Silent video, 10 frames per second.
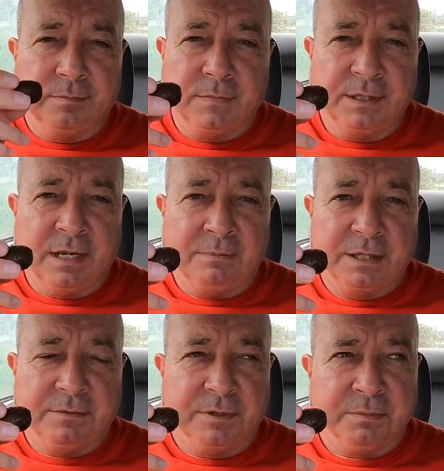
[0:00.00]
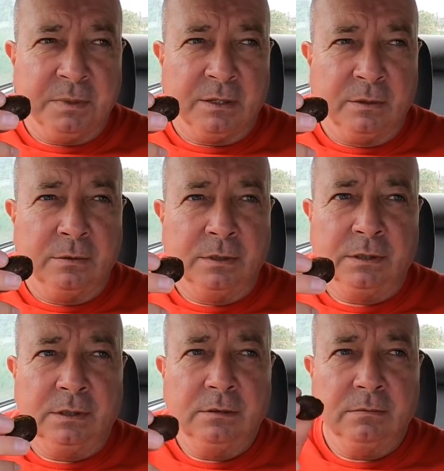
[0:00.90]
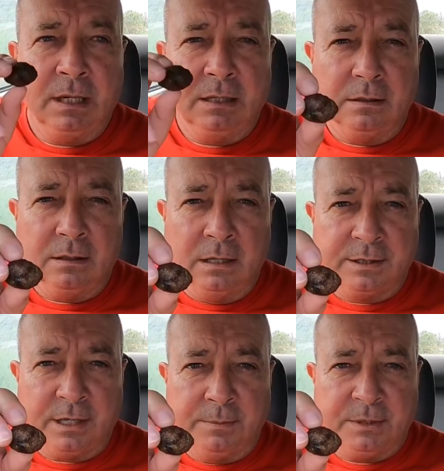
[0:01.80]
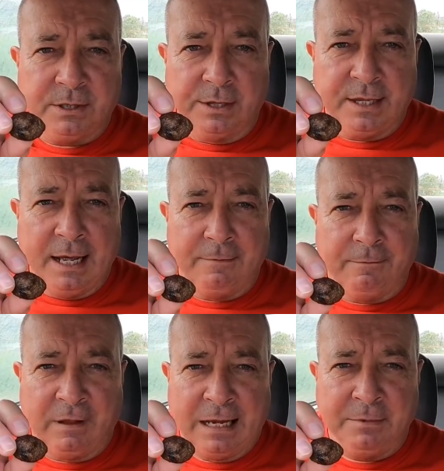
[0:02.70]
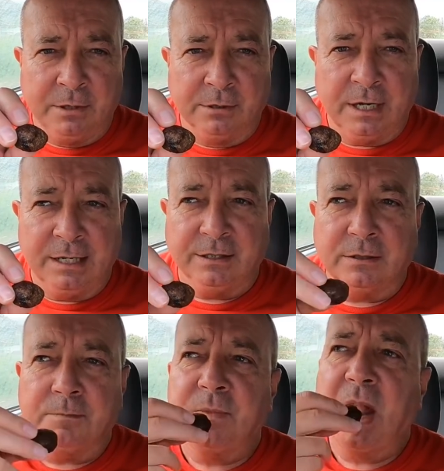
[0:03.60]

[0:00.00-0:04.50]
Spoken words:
Doesn't have much of a smell at all, really. But let's hope it's got that flame grill taste.